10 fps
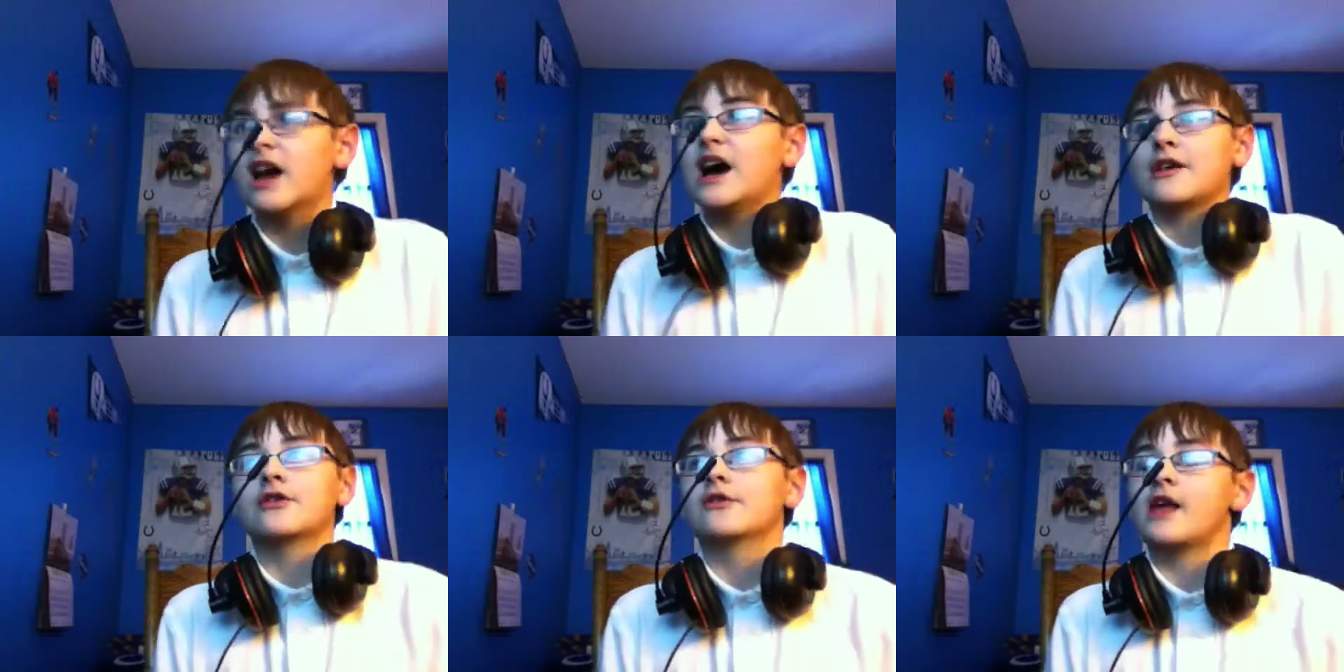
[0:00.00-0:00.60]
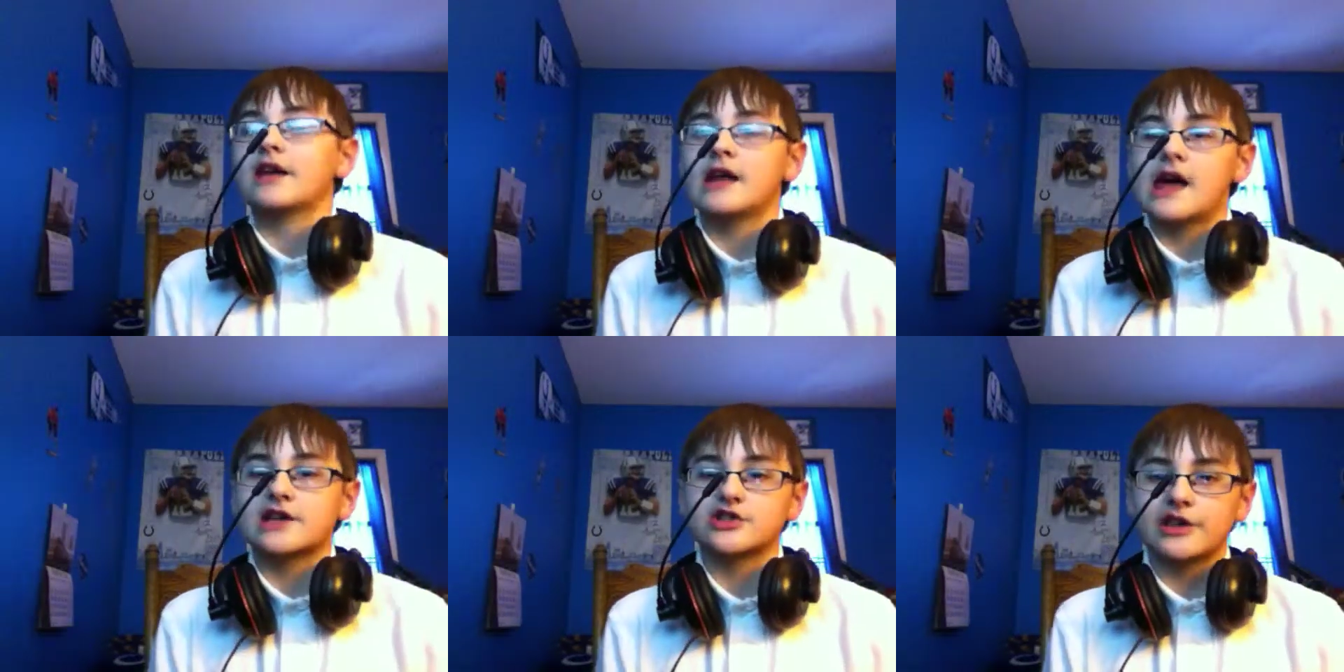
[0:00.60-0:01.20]
I don't know if that
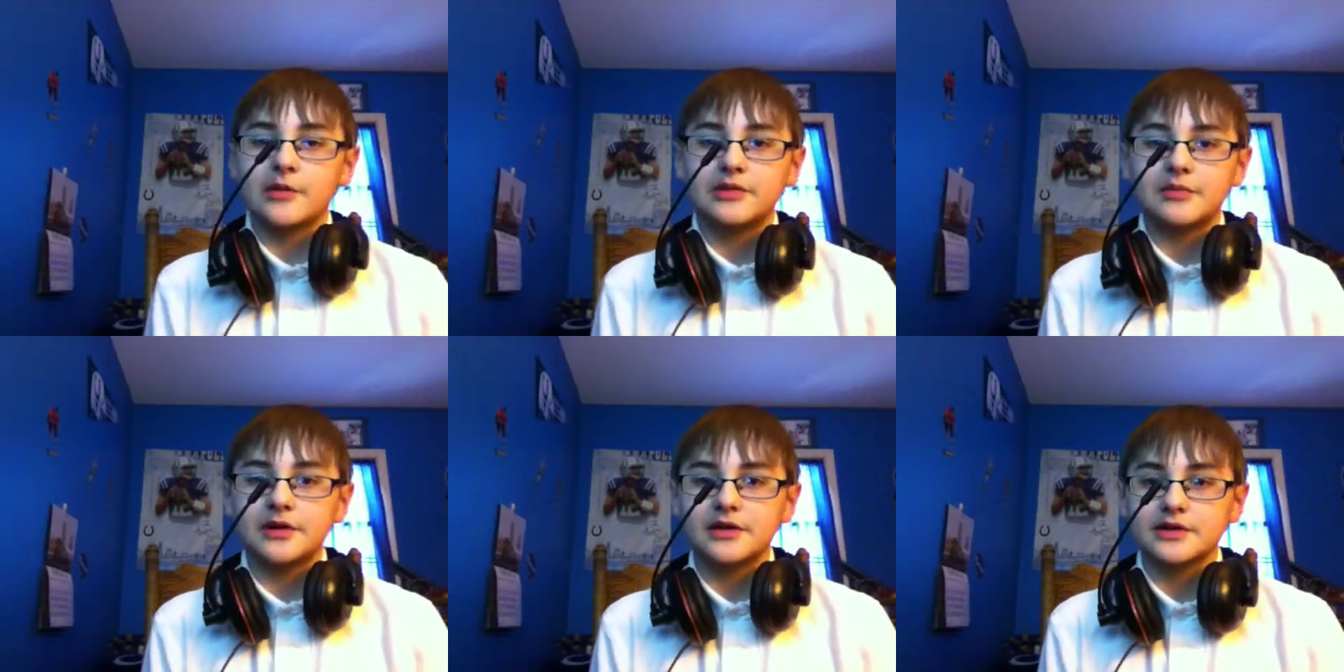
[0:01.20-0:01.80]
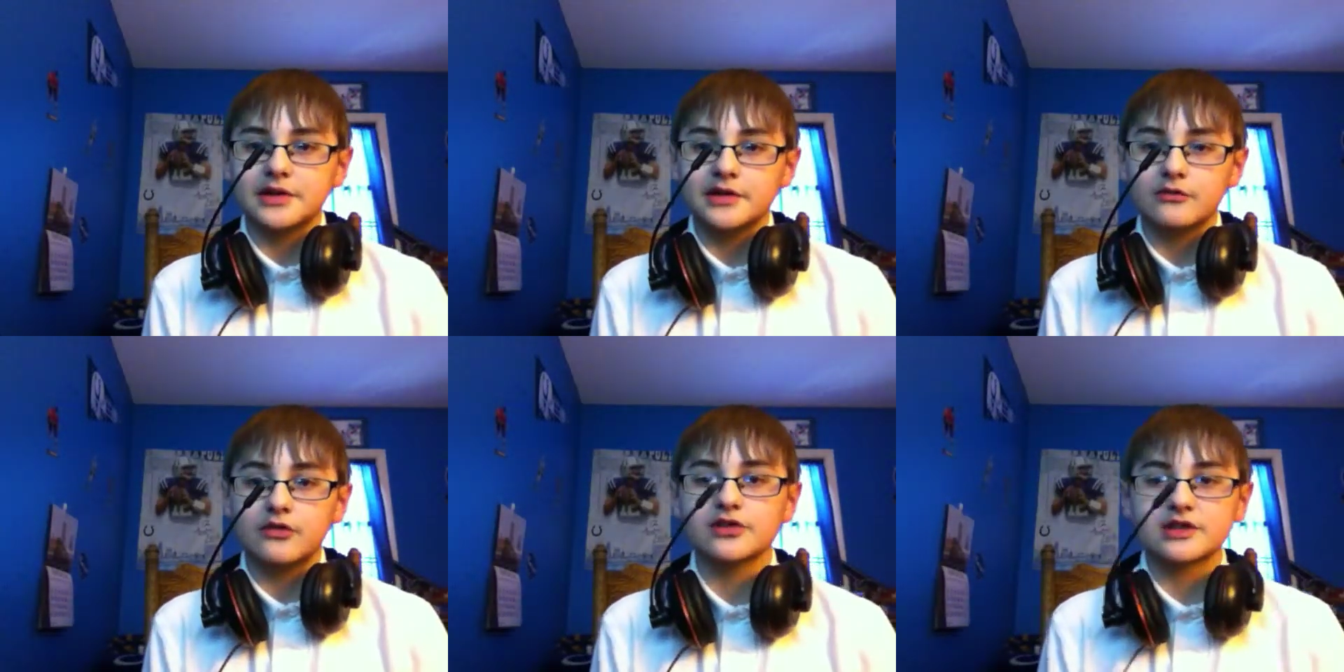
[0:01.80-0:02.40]
actually helped, but uh, it
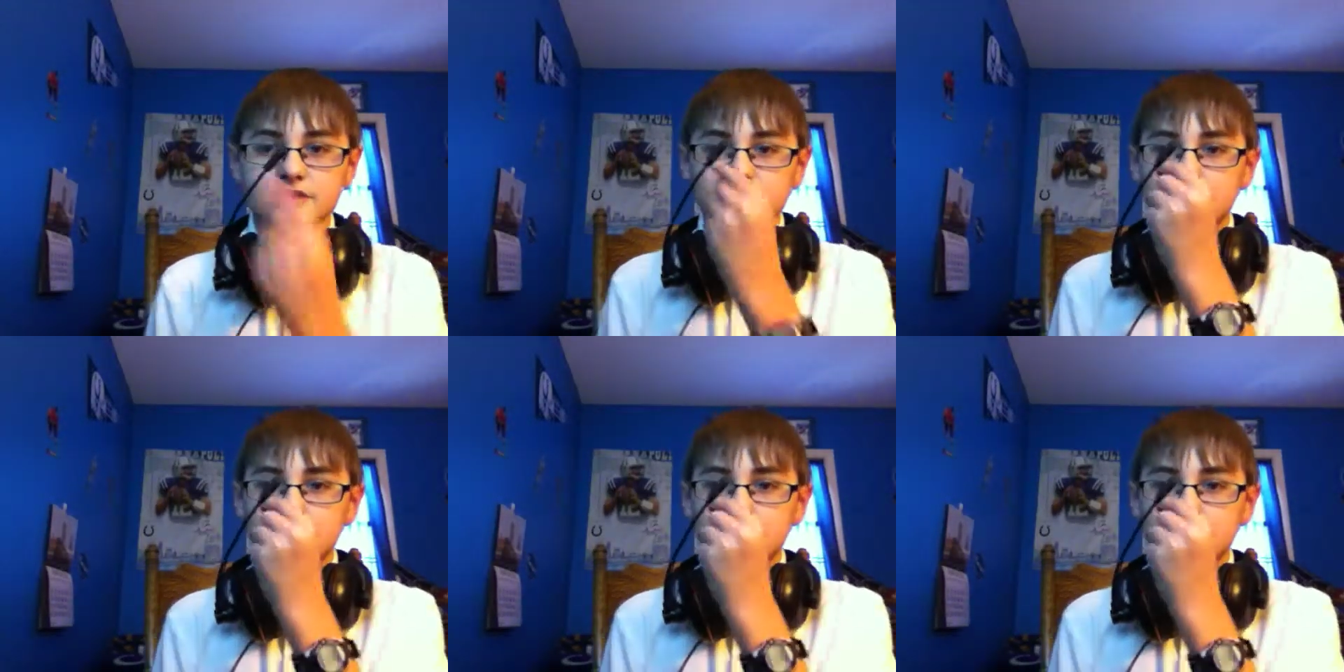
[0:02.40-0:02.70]
worked because